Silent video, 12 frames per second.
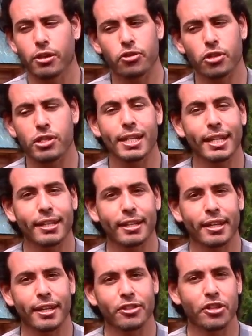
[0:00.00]
Just like
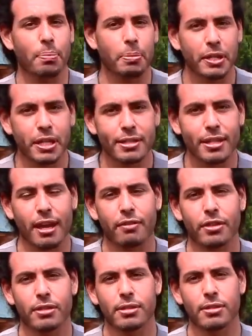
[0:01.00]
the Japanese have
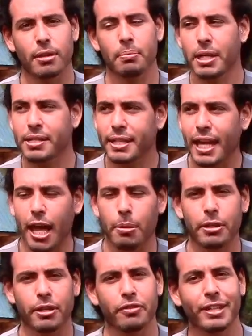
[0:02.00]
this amazing
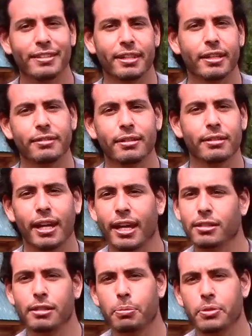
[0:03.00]
habit of eating until
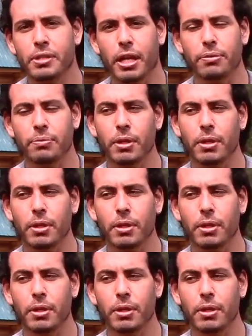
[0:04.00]
80%,